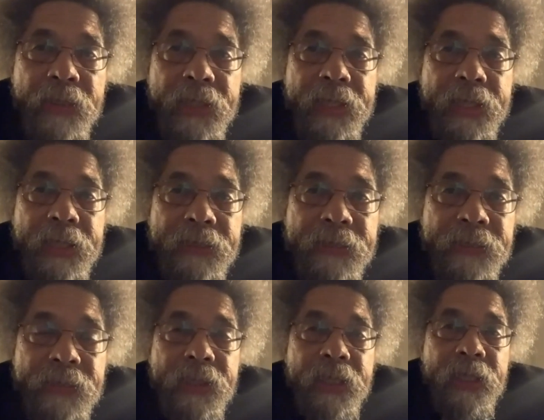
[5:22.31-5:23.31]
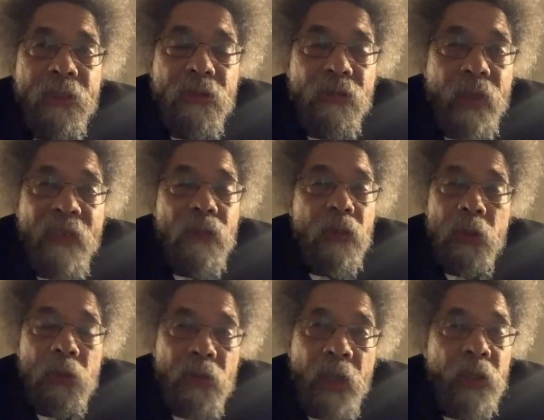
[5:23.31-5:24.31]
the Sister Dean
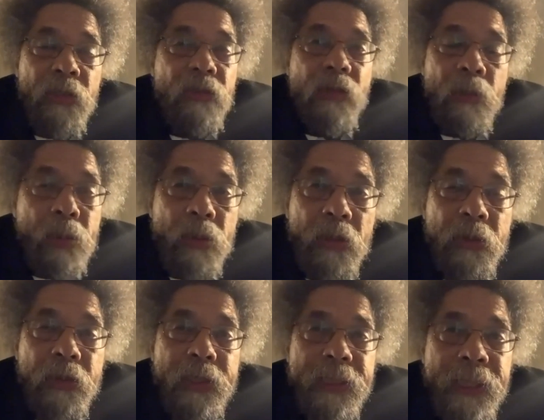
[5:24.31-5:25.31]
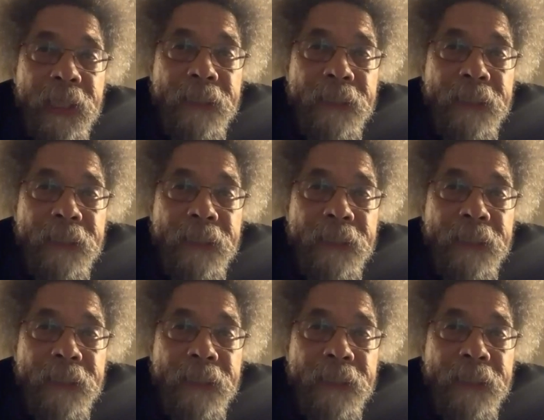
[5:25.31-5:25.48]
Strempel, who is